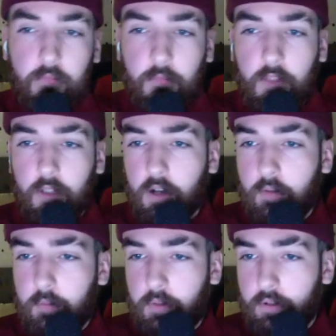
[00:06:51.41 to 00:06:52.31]
I can't
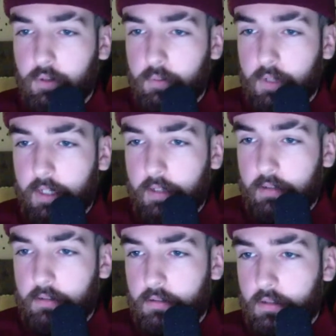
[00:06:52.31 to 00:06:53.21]
remember who you're playing.
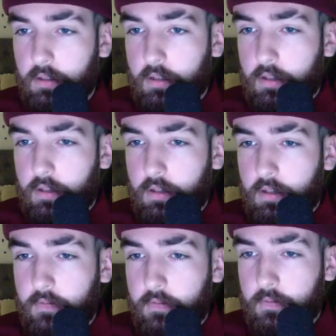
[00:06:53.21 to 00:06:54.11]
If the end
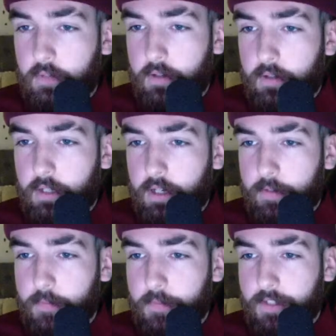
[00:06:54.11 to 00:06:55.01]
of the world
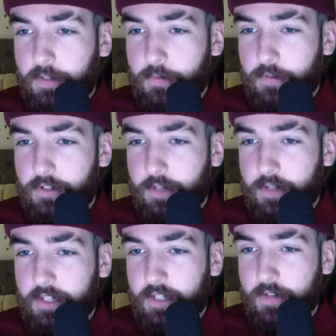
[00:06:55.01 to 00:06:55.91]
comes, I want Louis
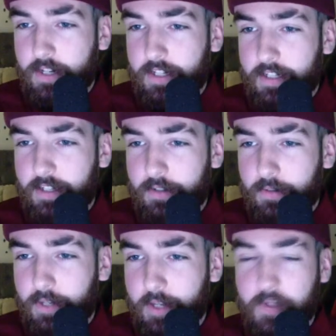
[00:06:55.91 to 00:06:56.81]
to narrate it. He'll
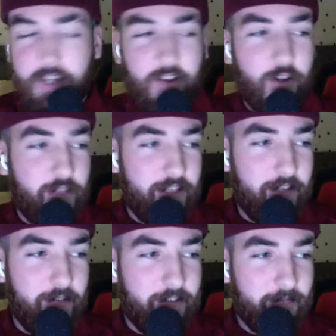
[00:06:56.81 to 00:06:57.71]
keep me calm as
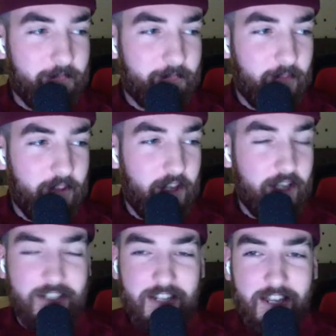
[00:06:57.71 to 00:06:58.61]
ever. Thanks,
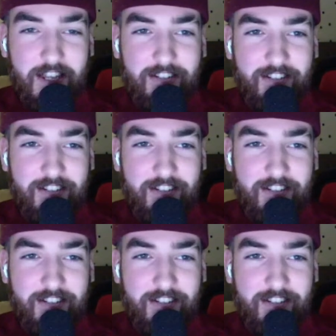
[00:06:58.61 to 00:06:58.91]
Dan.